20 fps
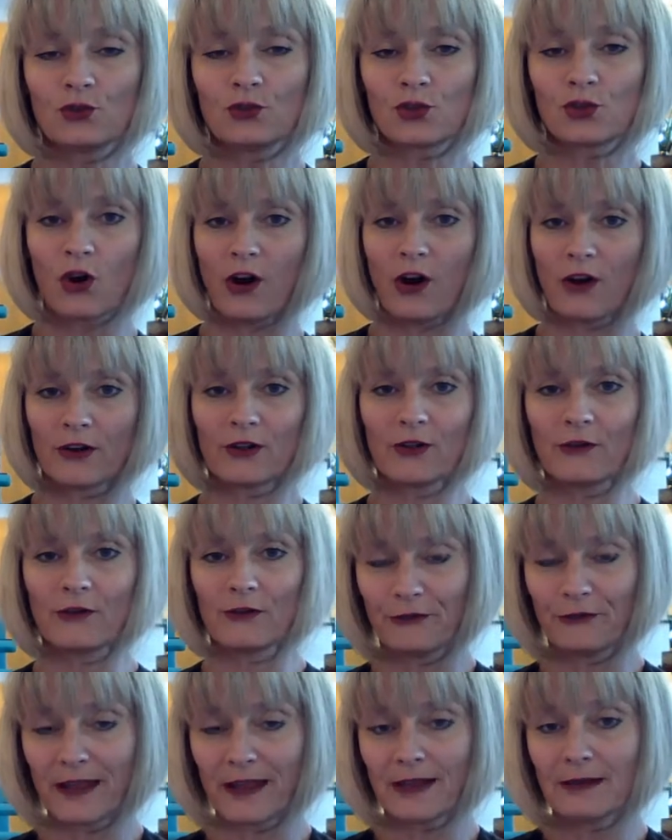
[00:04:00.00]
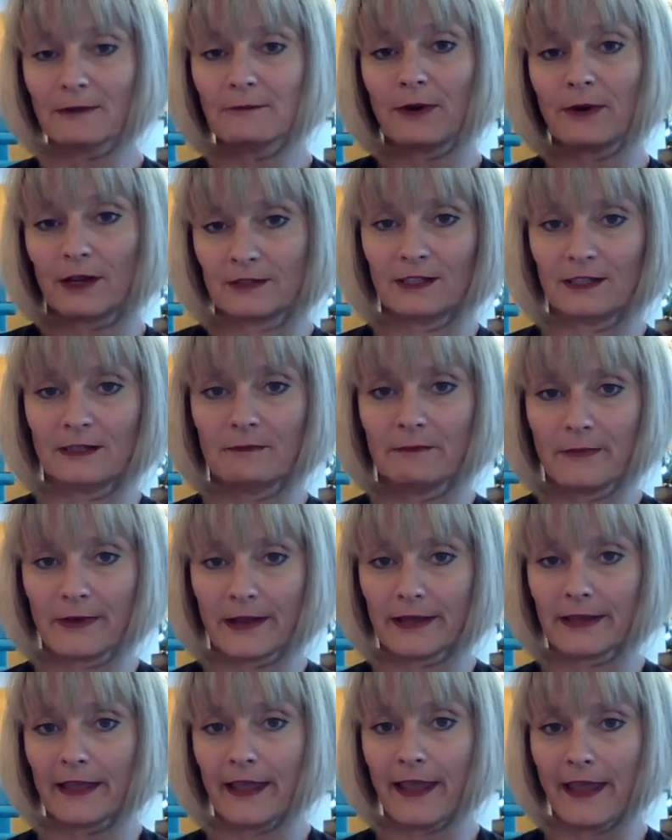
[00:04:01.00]
cardio fan, but in
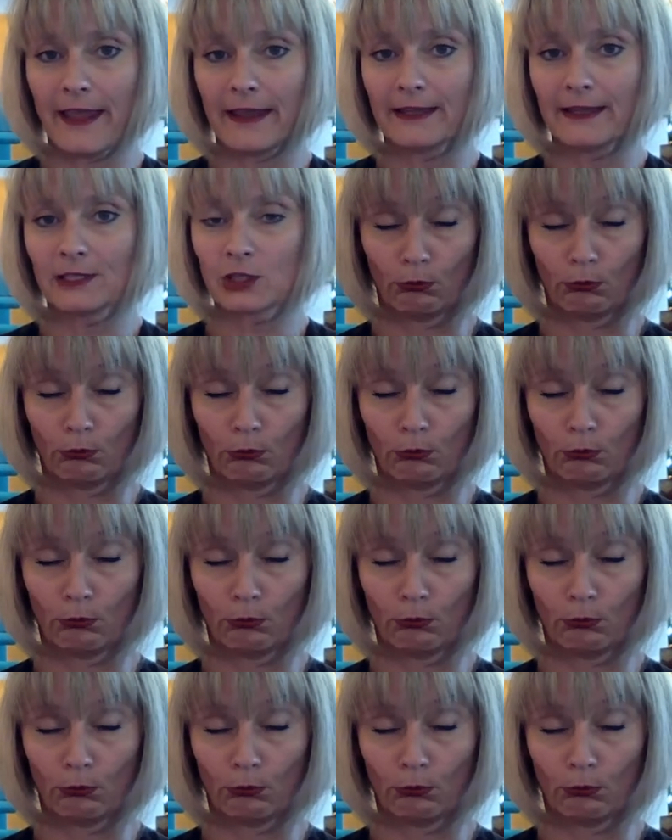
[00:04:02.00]
my age,